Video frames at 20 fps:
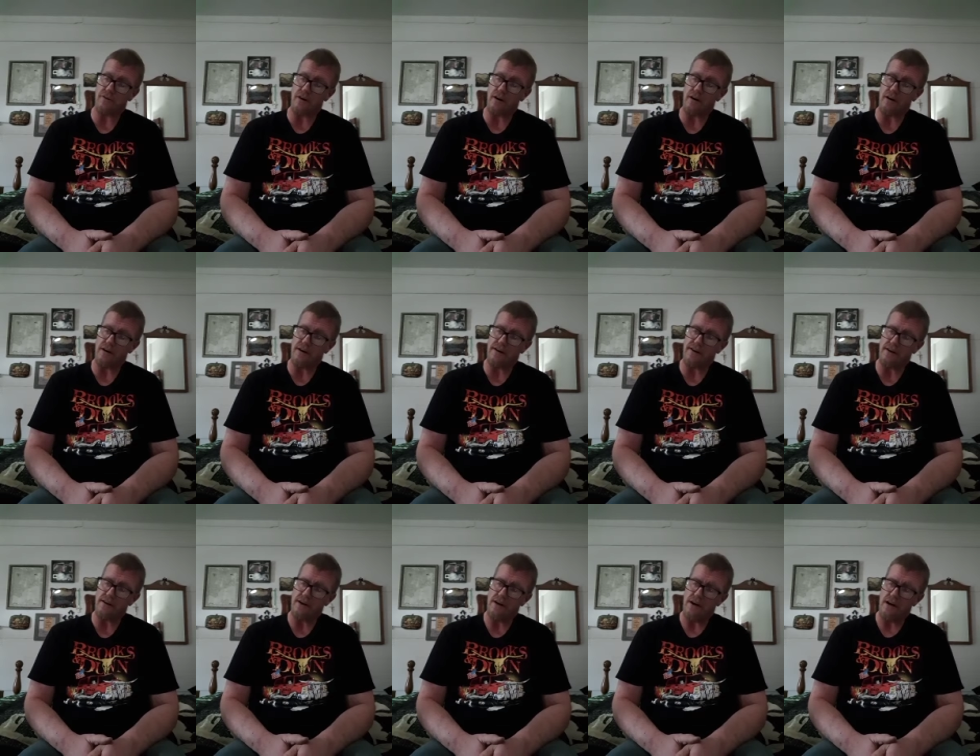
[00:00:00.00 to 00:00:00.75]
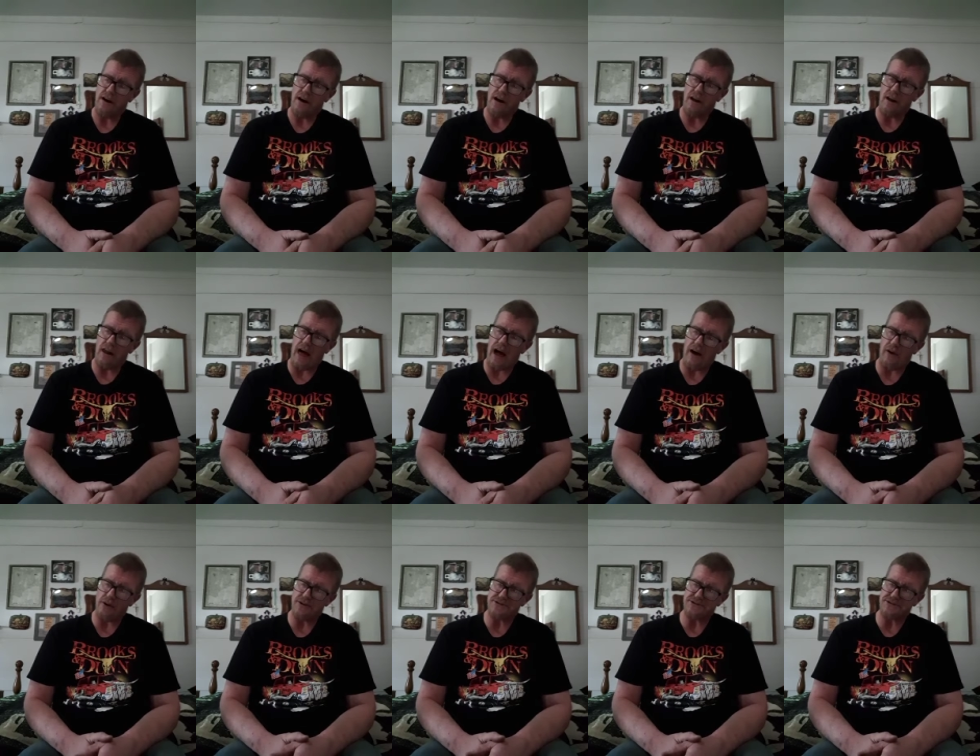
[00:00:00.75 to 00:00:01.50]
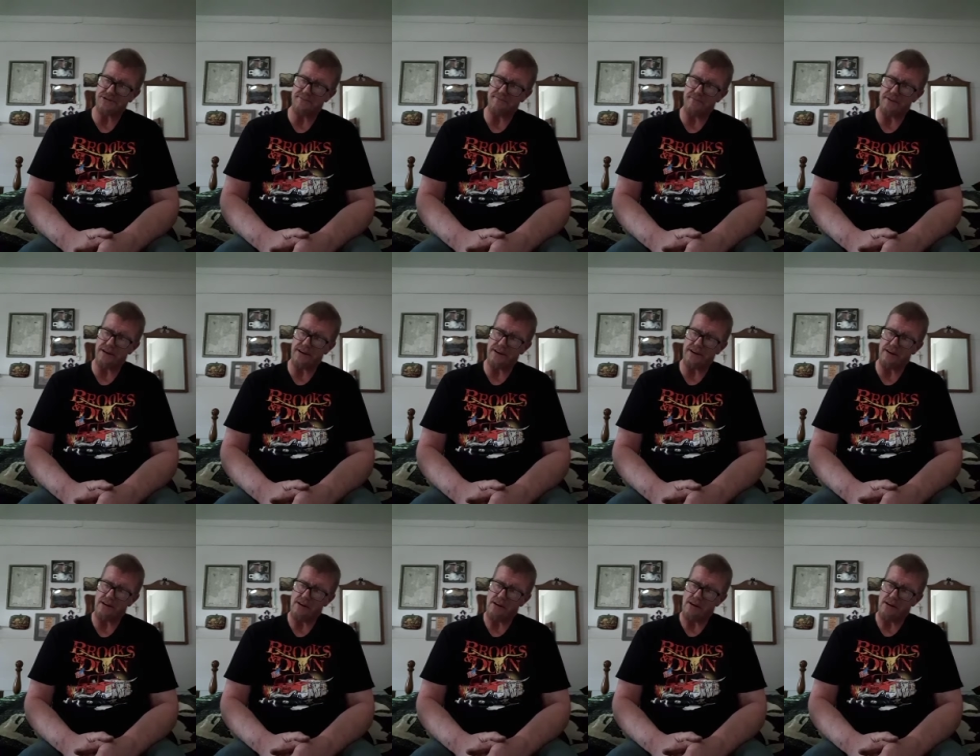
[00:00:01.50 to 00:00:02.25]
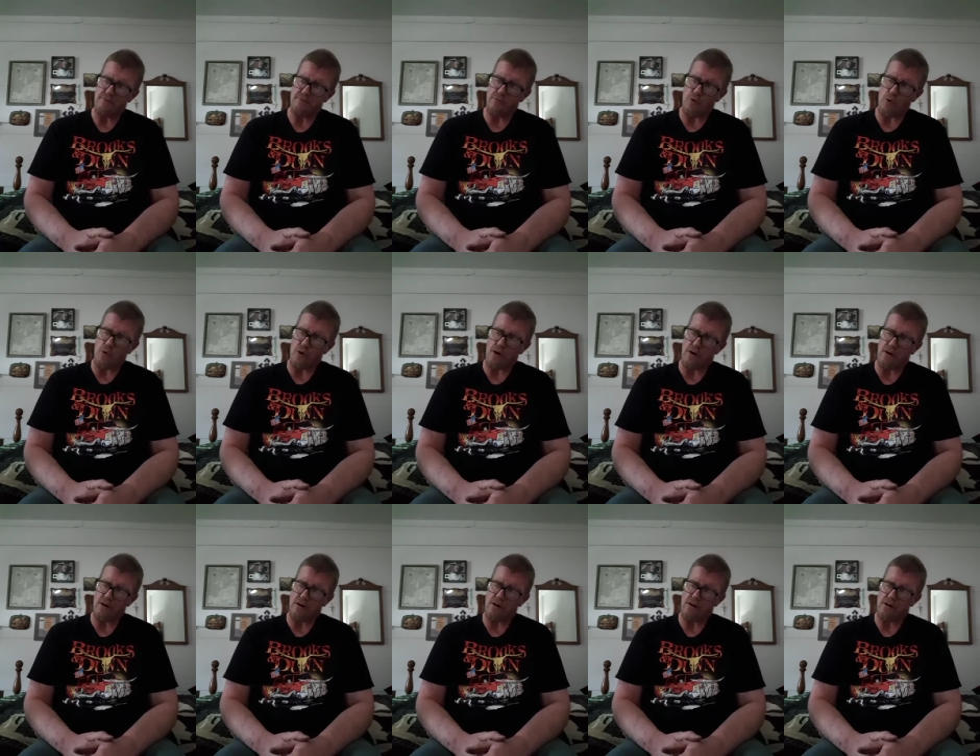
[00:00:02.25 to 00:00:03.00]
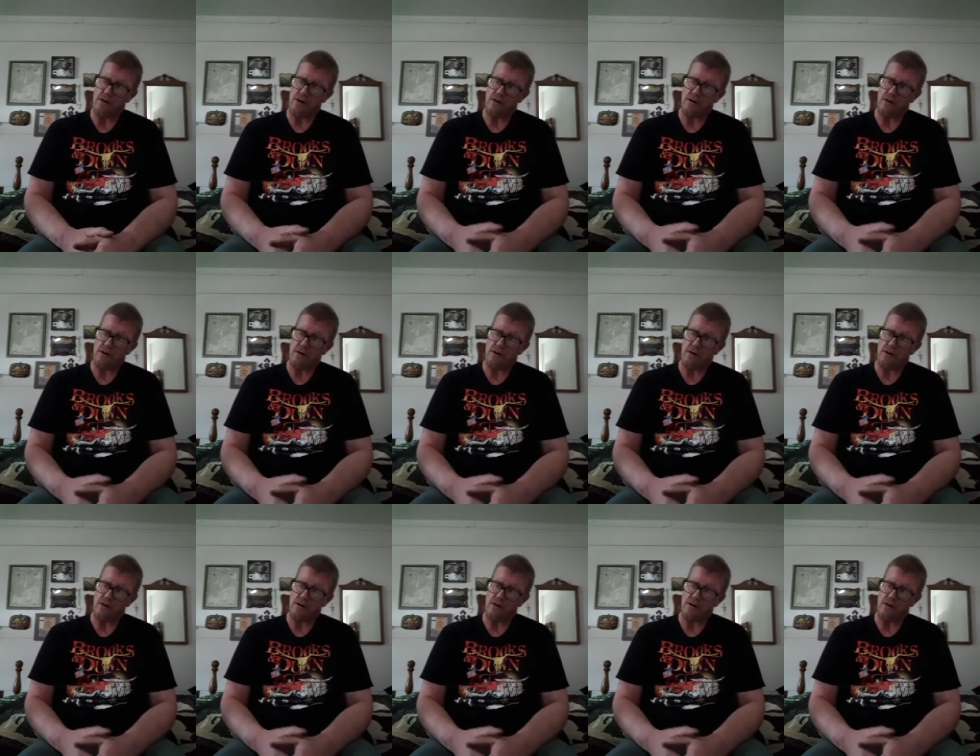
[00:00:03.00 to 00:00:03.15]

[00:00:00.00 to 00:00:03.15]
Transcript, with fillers: God. Allow us to be more